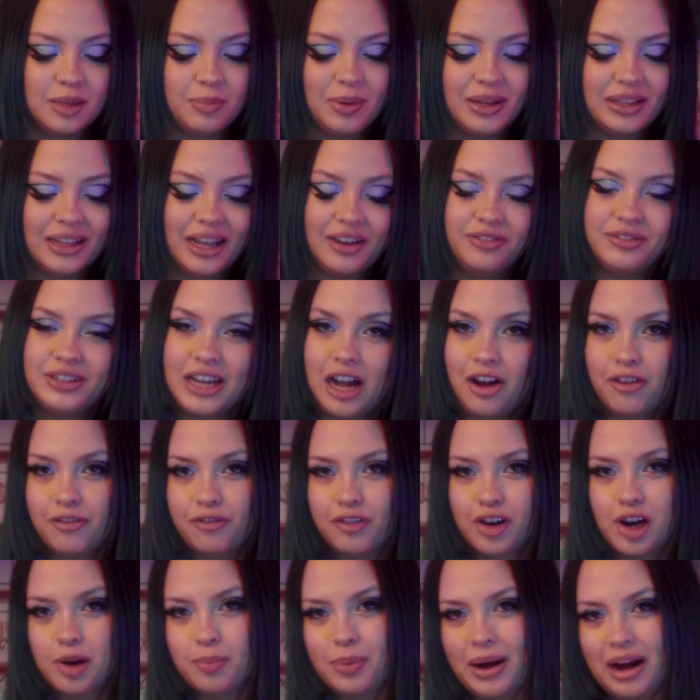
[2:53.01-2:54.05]
to be left
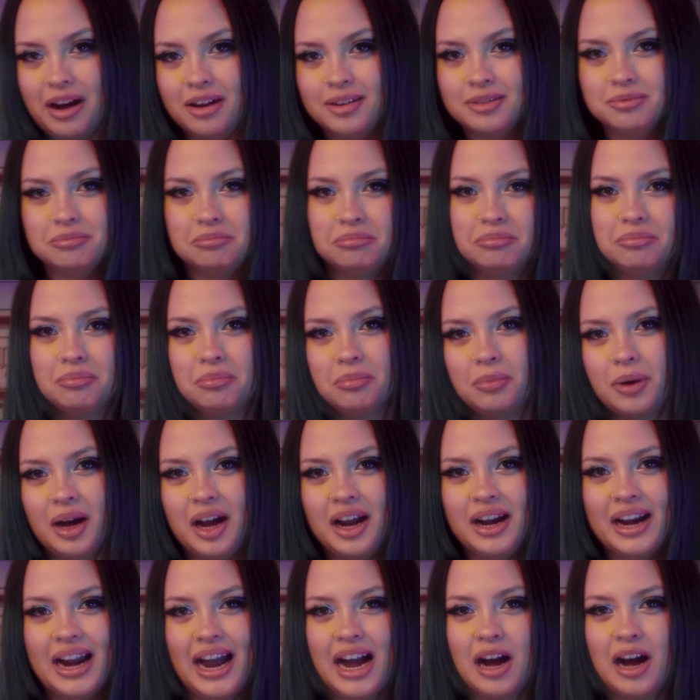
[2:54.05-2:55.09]
out for about
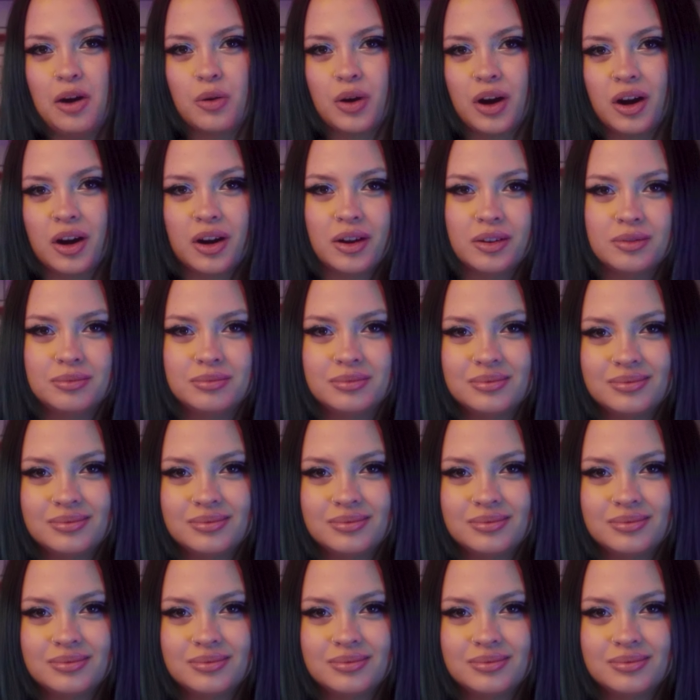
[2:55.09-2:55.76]
an hour.